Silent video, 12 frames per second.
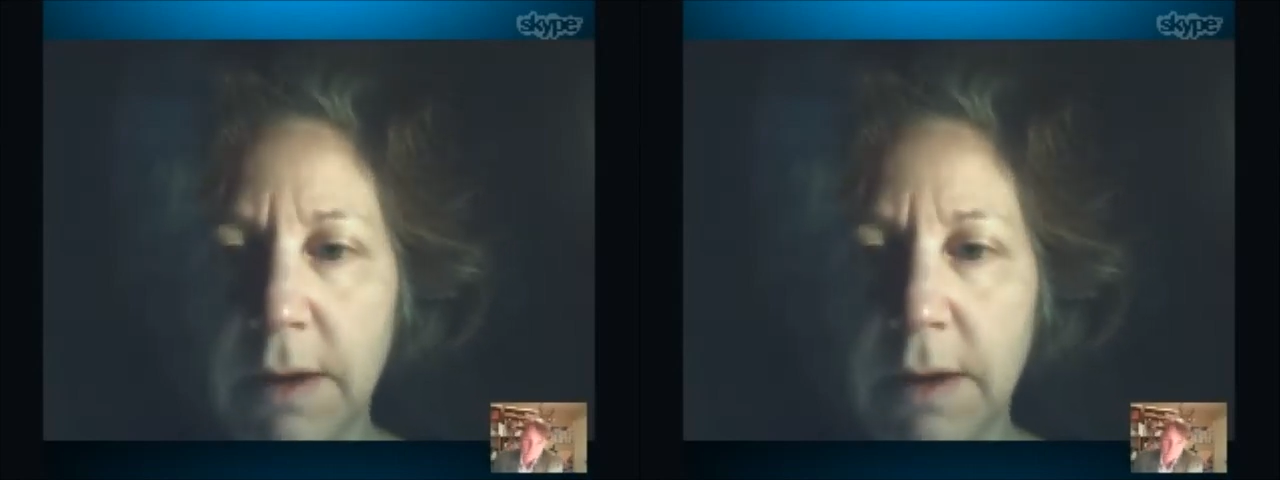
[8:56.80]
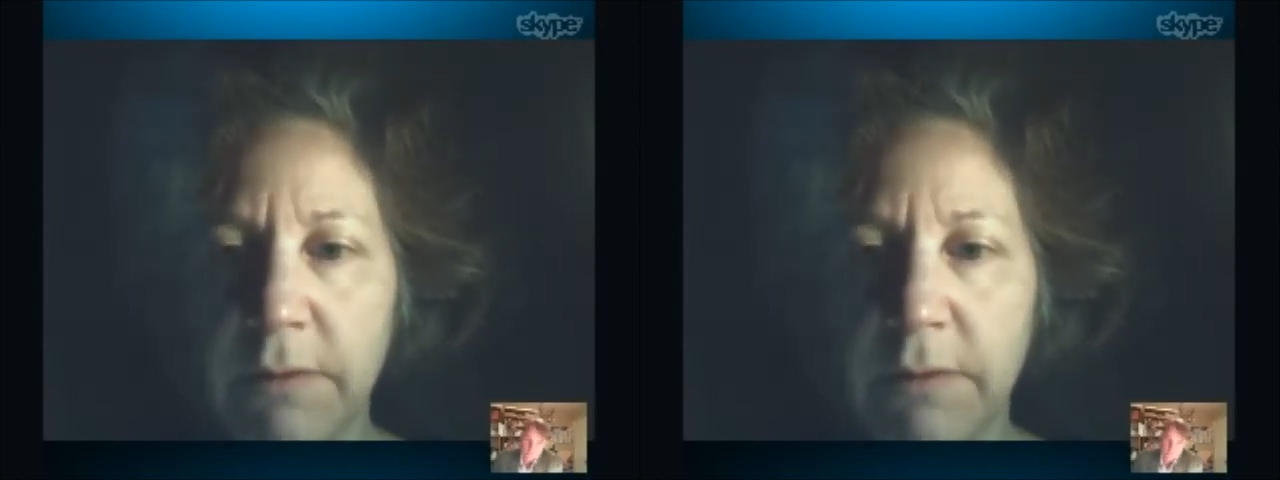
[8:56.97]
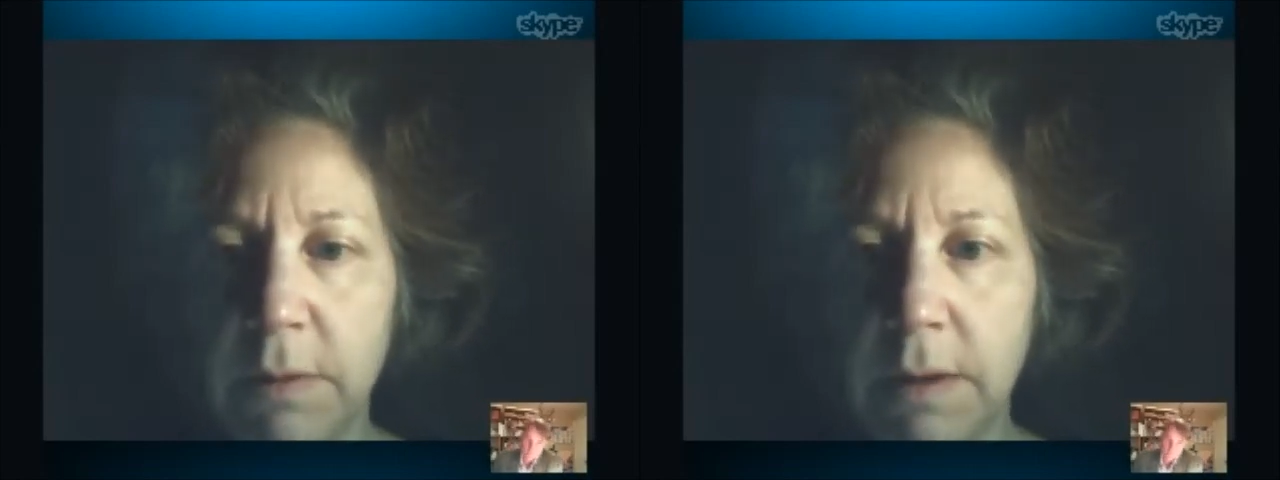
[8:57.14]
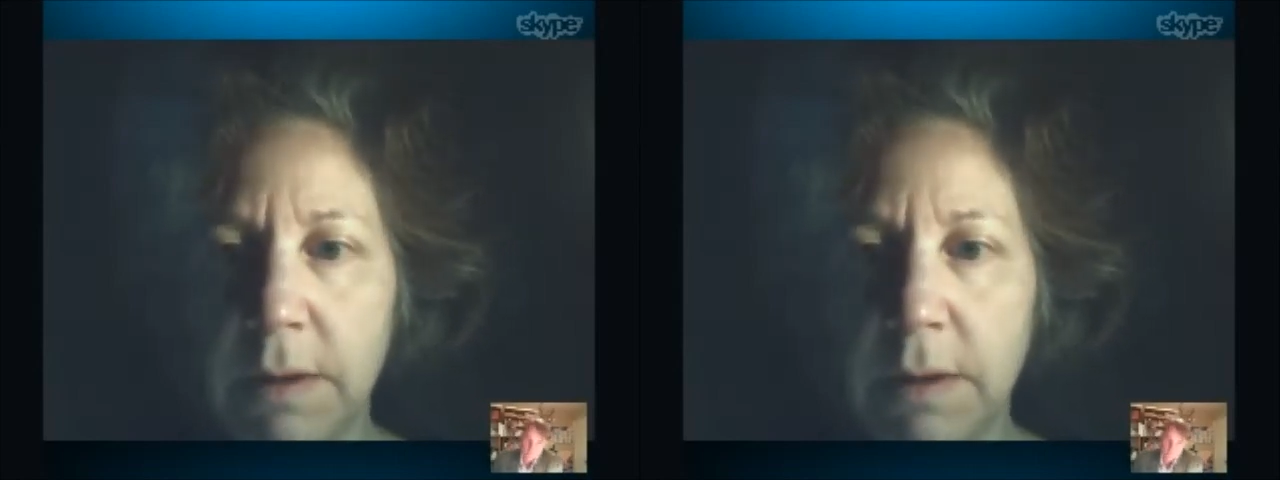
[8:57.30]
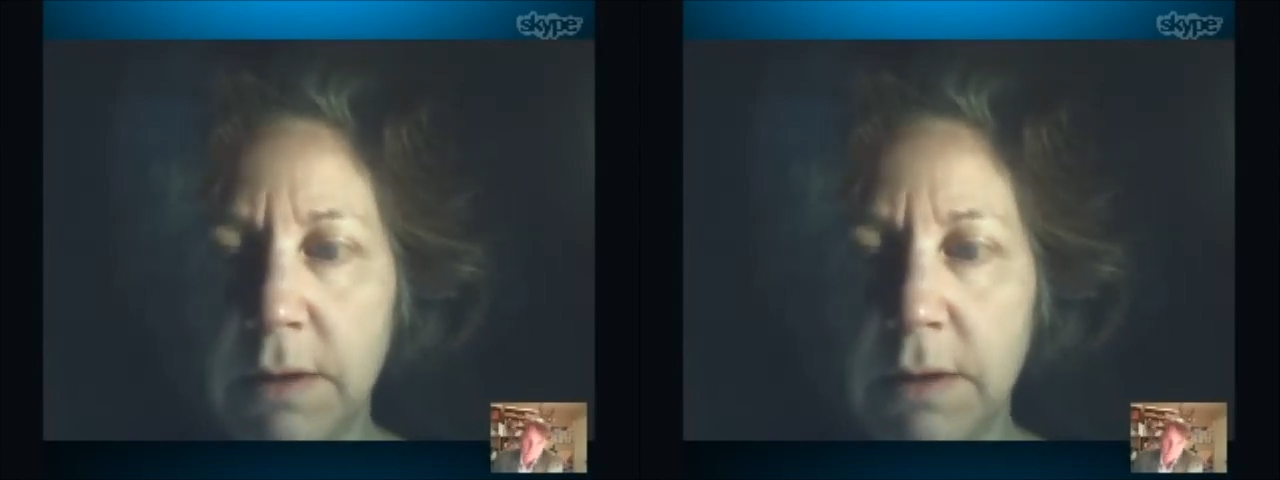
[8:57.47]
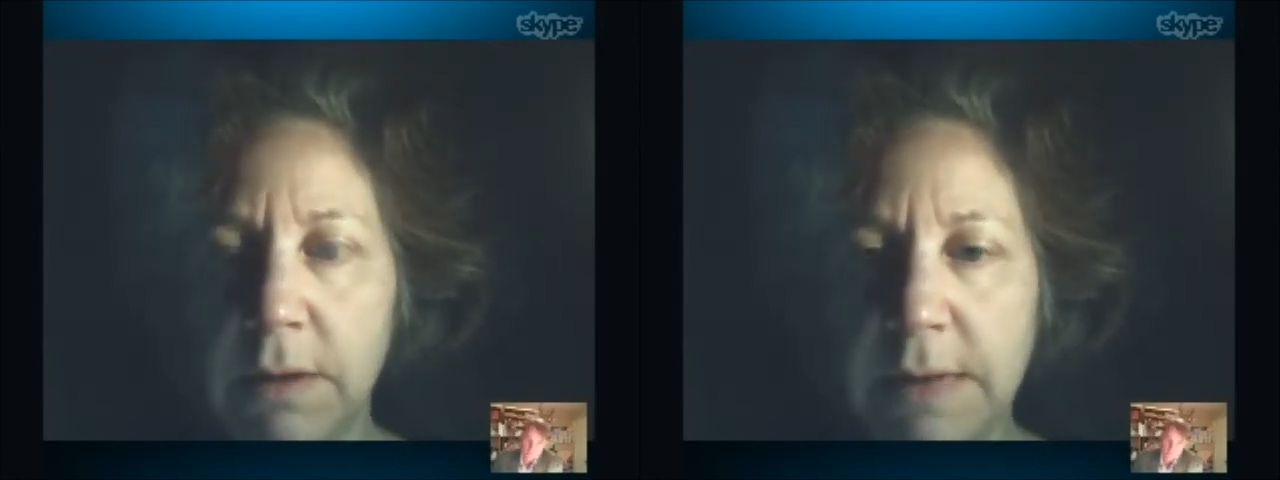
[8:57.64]
be a constraint
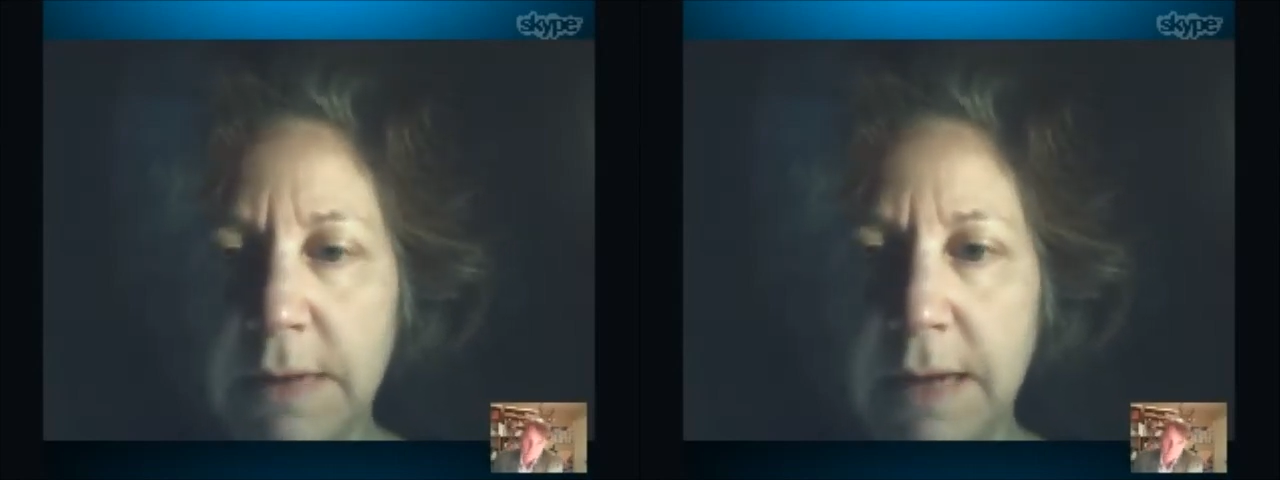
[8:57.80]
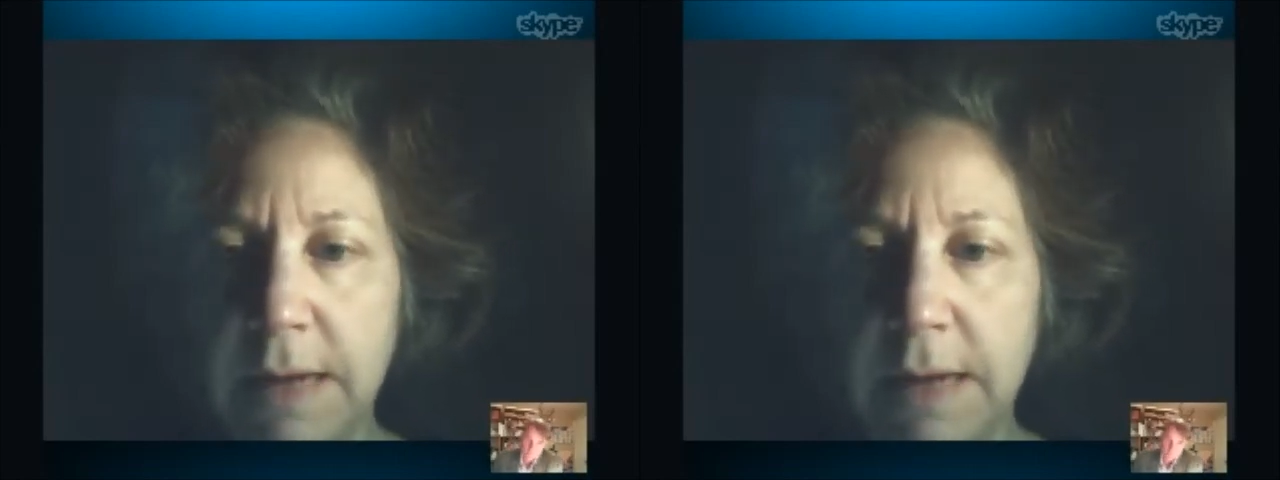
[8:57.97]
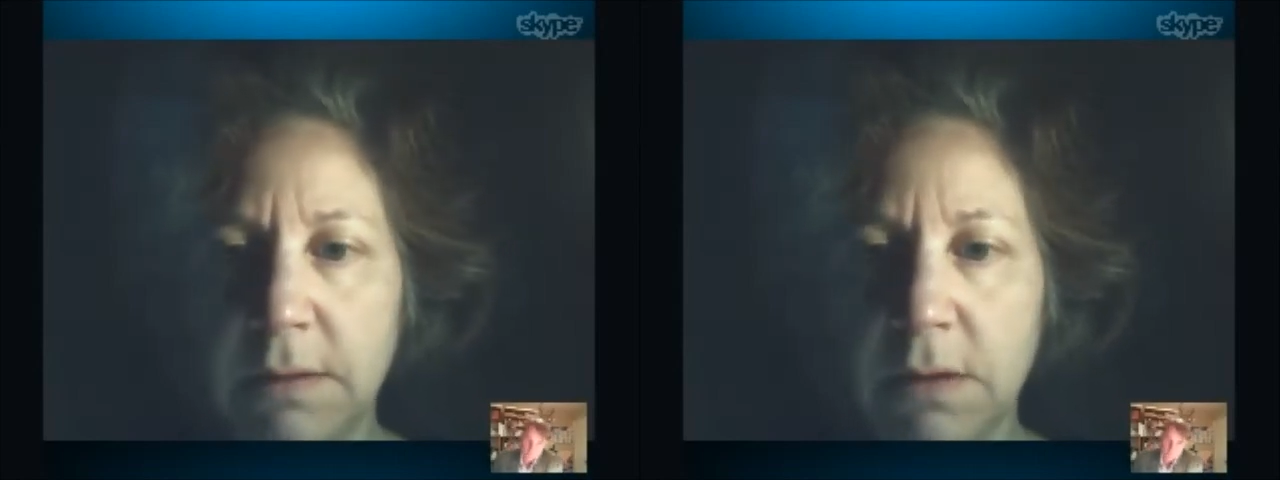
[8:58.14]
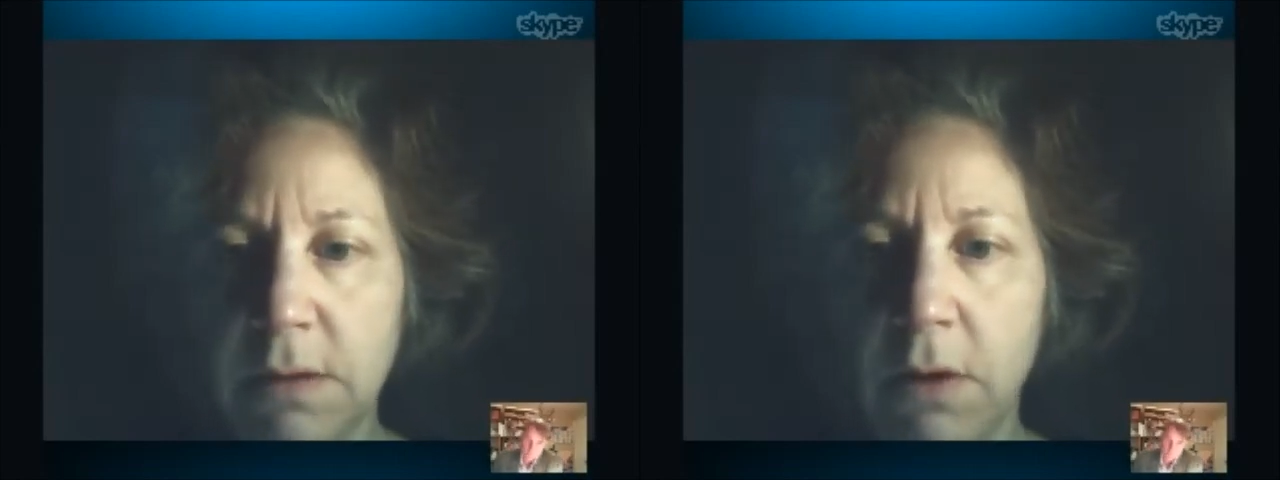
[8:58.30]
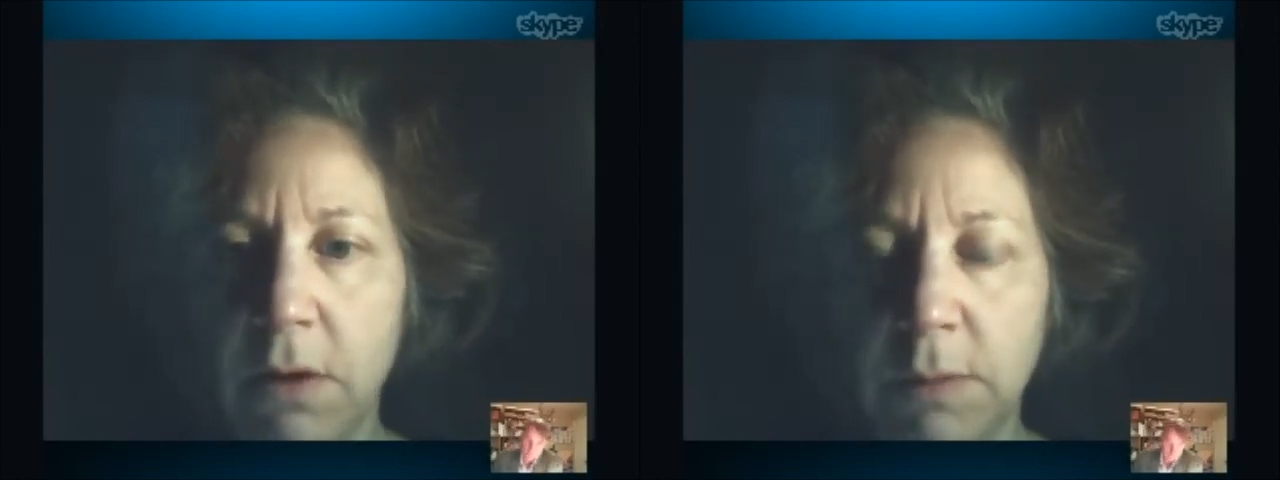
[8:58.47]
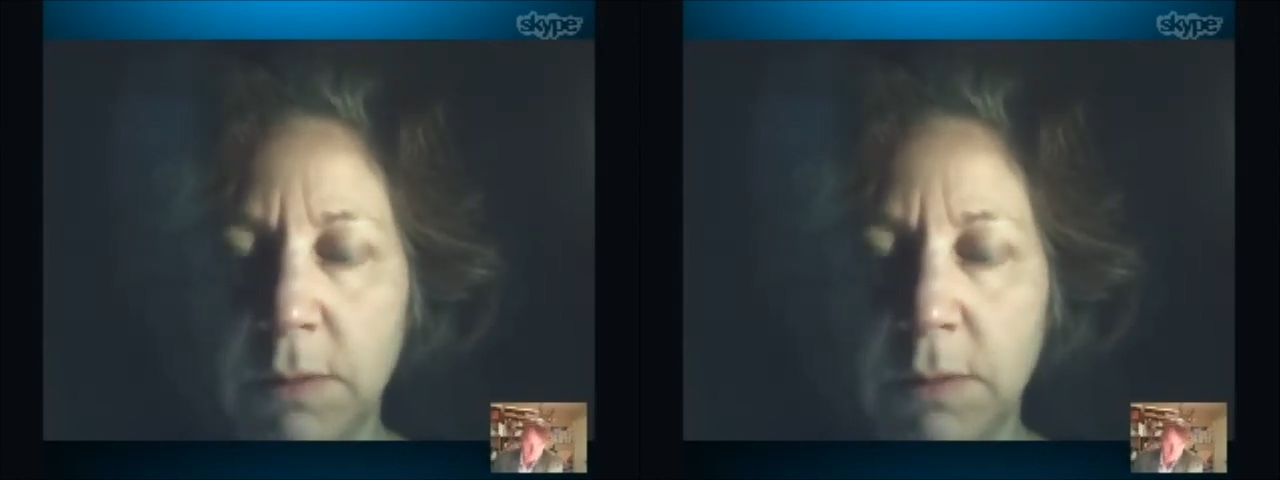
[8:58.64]
on the exercise of its
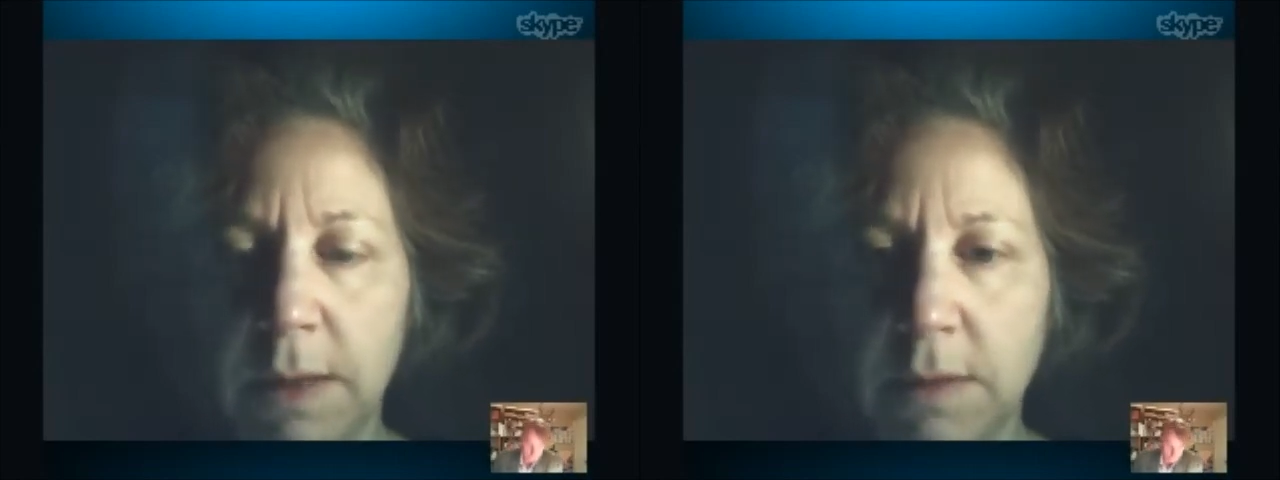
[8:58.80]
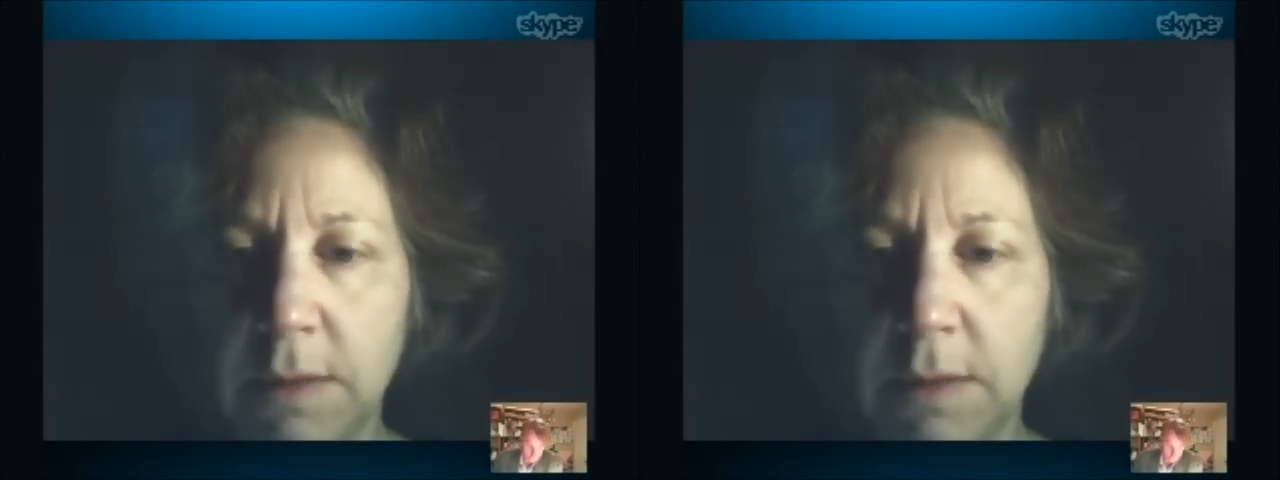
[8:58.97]
power.